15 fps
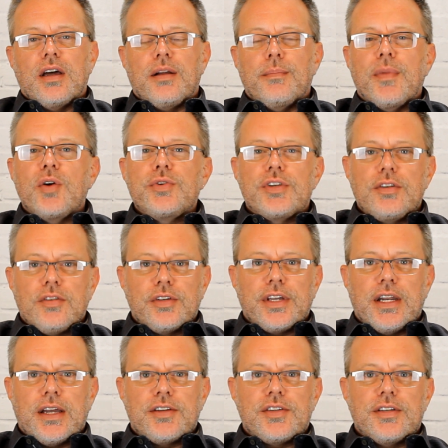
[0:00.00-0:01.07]
an emotional
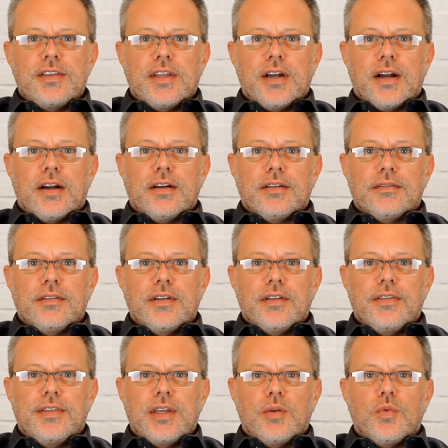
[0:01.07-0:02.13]
connection there
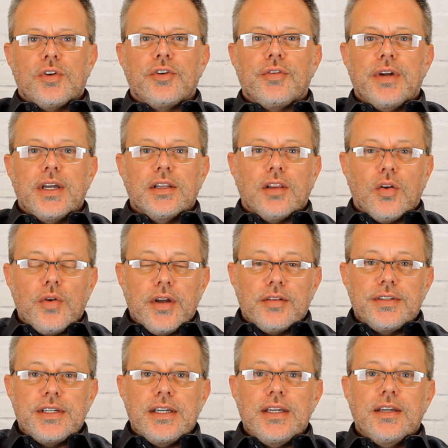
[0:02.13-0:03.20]
that will create
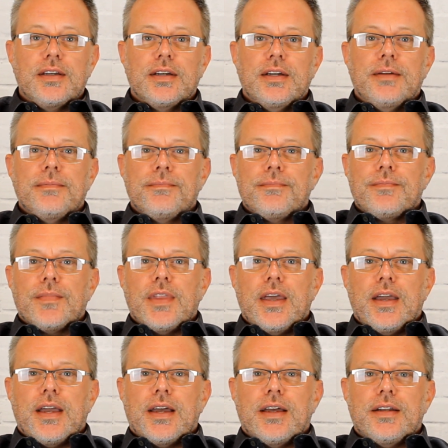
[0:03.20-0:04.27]
loyalty,
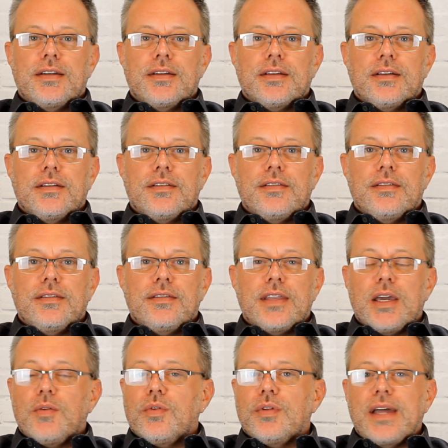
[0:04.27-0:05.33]
and
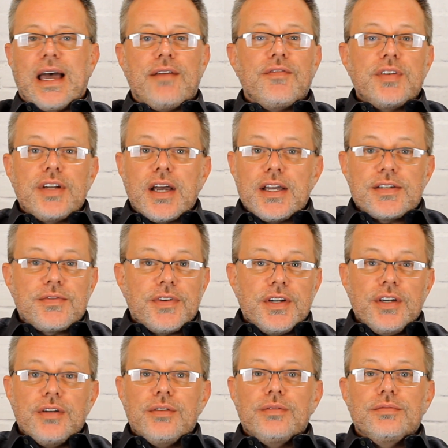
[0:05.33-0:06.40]
they will advertise for
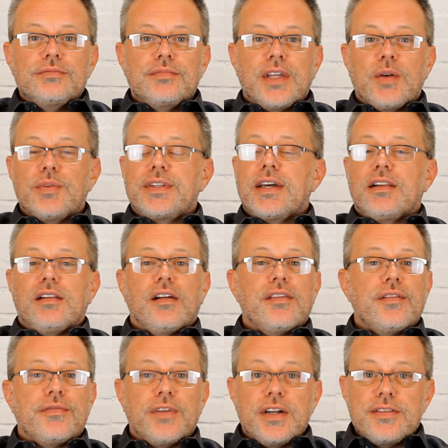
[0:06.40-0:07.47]
you, they will tell all
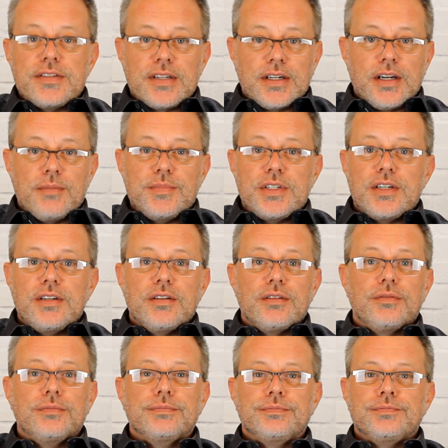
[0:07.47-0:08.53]
their friends to come to
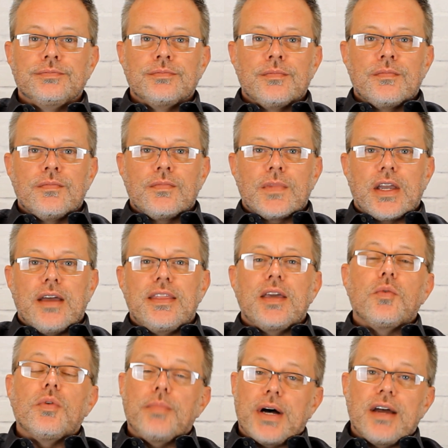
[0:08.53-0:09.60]
you, and they
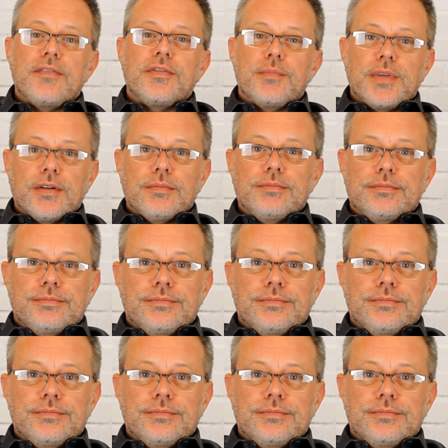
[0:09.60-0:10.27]
will buy from you.